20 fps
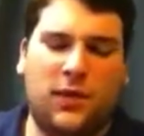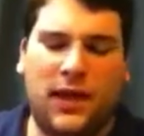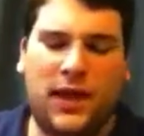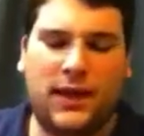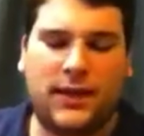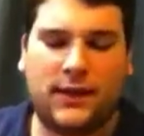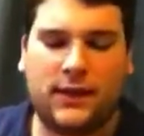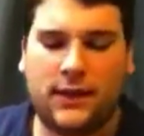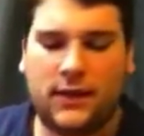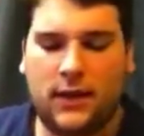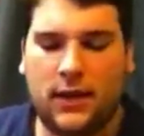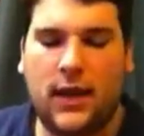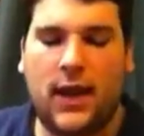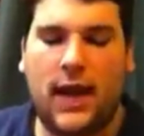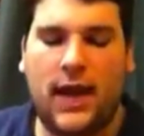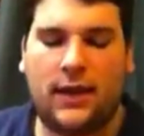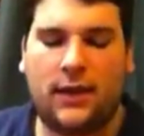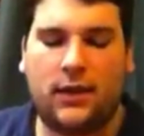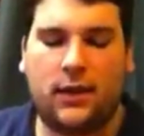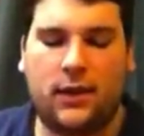place
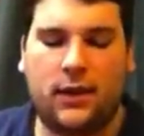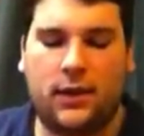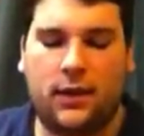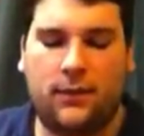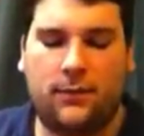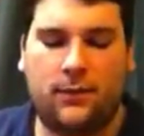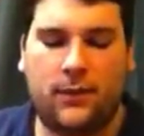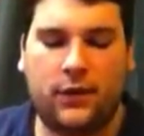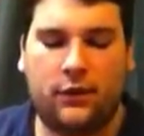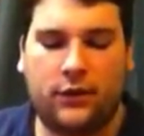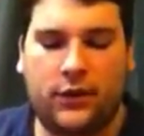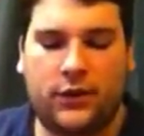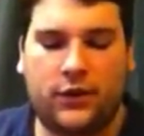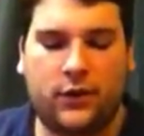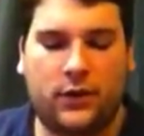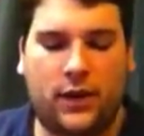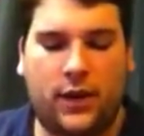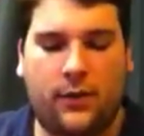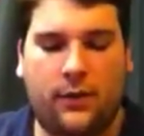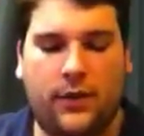at the
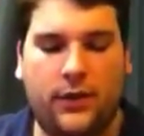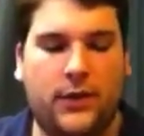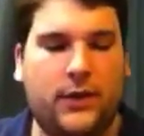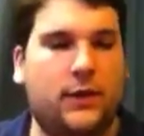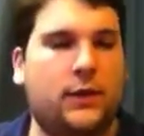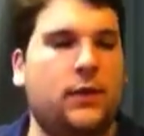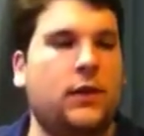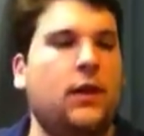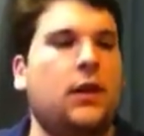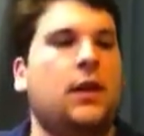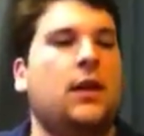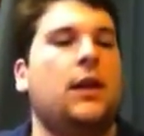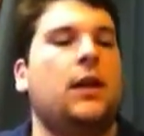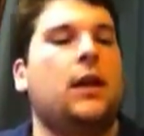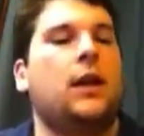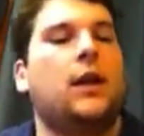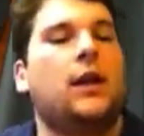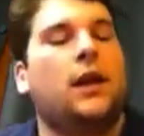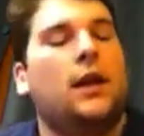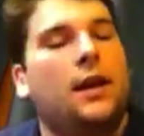regional I went to.
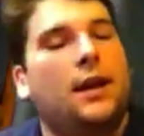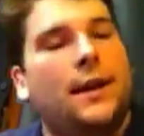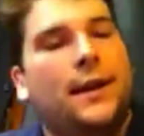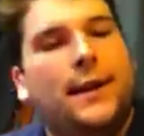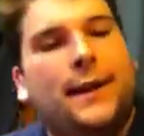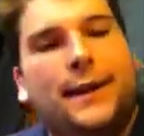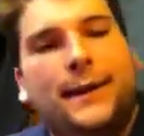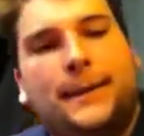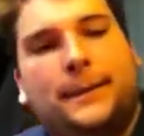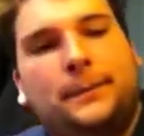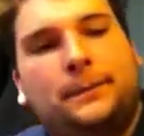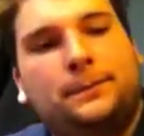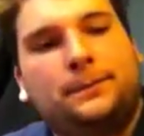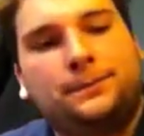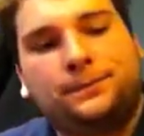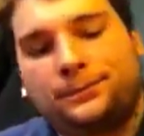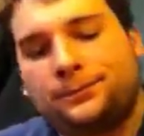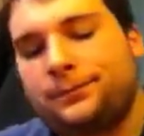I